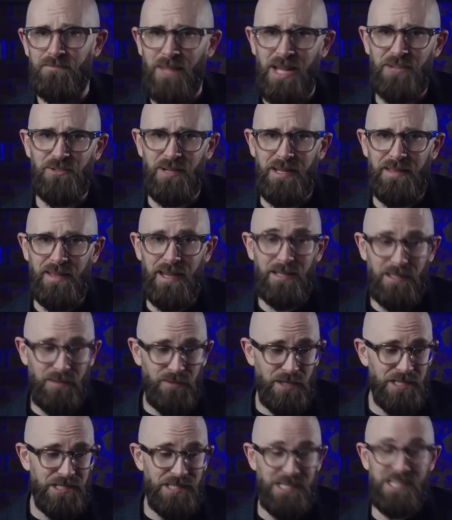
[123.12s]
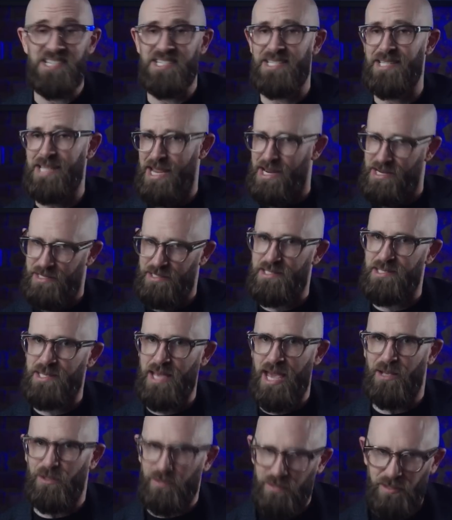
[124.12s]
Naturally then, given its insane
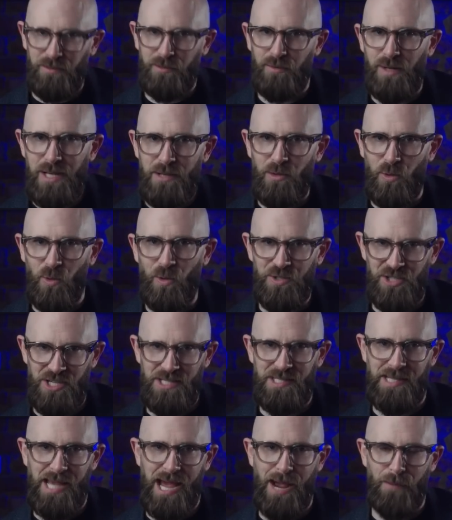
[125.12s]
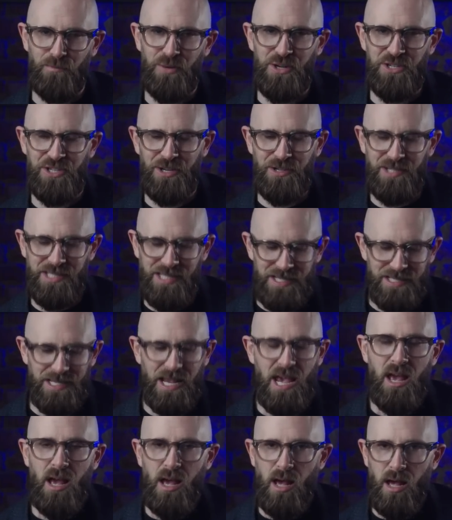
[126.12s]
scale, the Three Gorges Dam produces
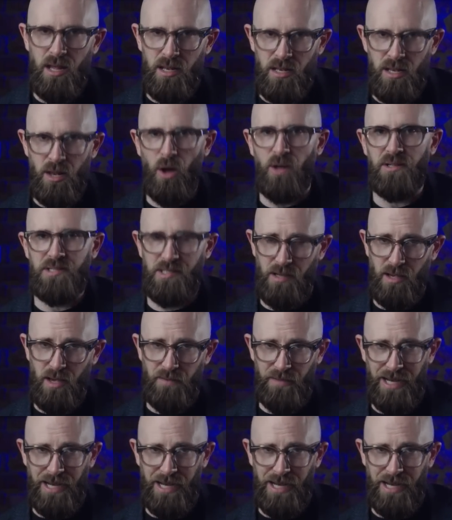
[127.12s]
a lot of